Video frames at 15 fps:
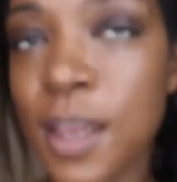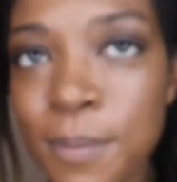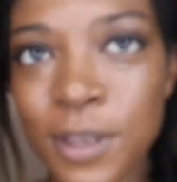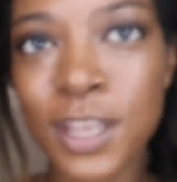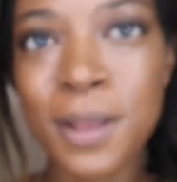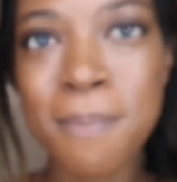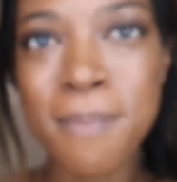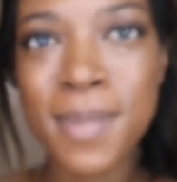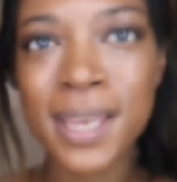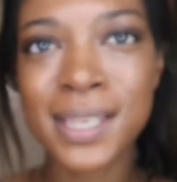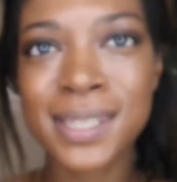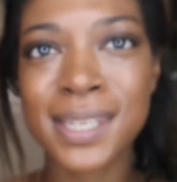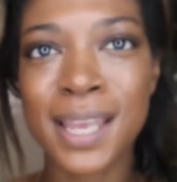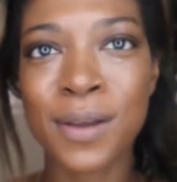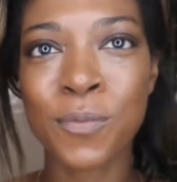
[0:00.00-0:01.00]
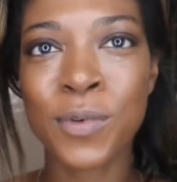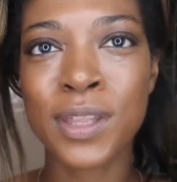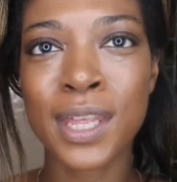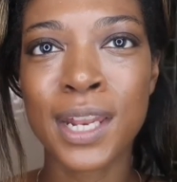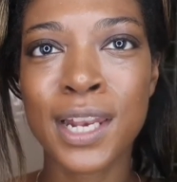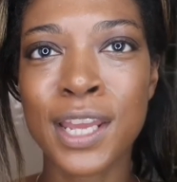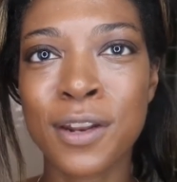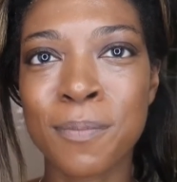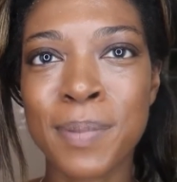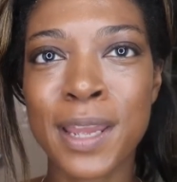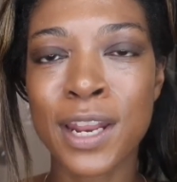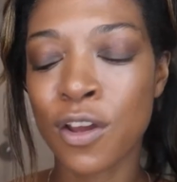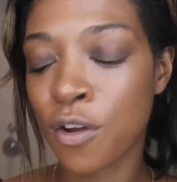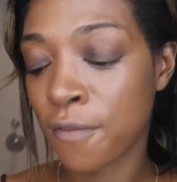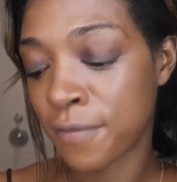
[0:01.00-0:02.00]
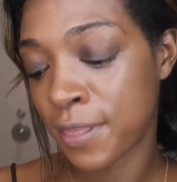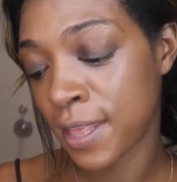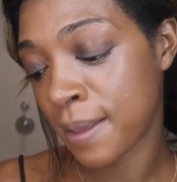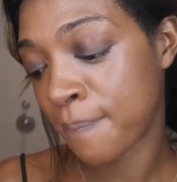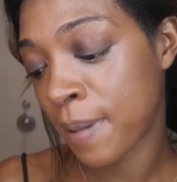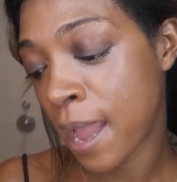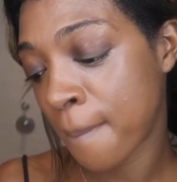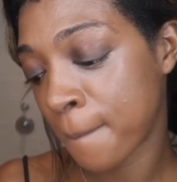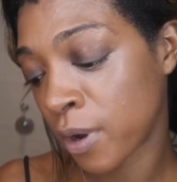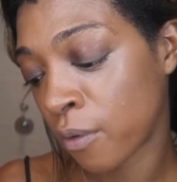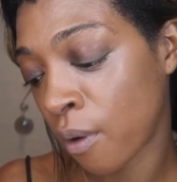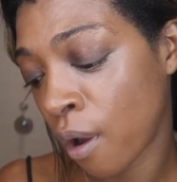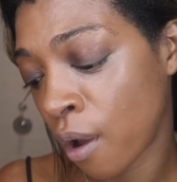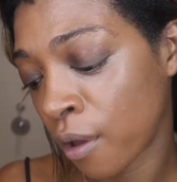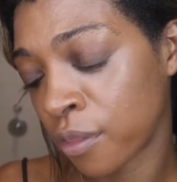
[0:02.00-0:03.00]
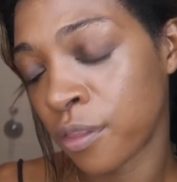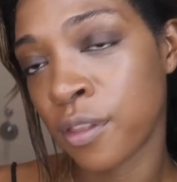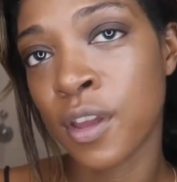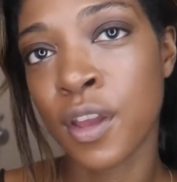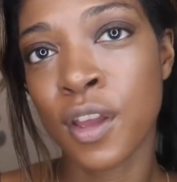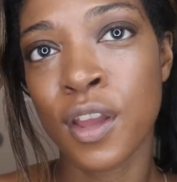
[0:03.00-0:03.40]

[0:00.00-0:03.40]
I'm gonna mix it with a little bit of the Pat McGrath